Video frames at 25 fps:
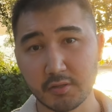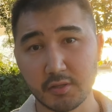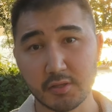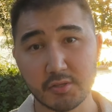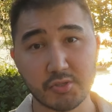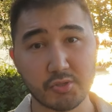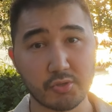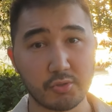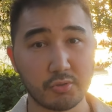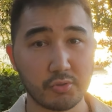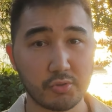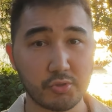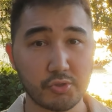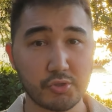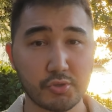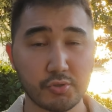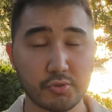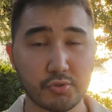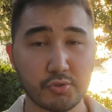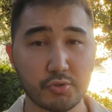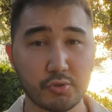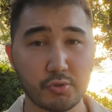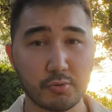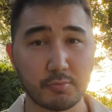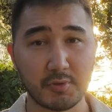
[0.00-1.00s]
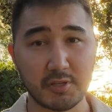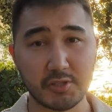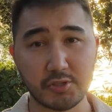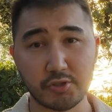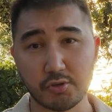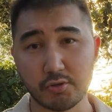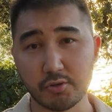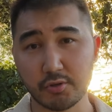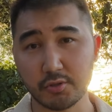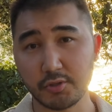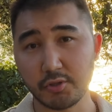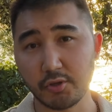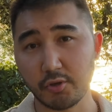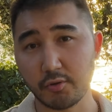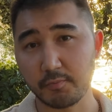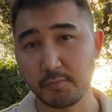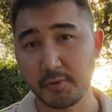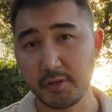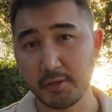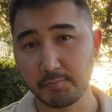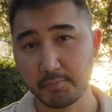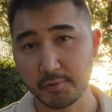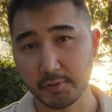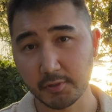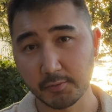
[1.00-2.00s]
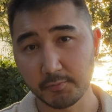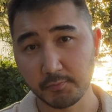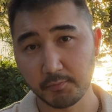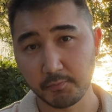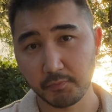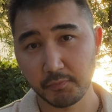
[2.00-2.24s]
the solution to a majority of people.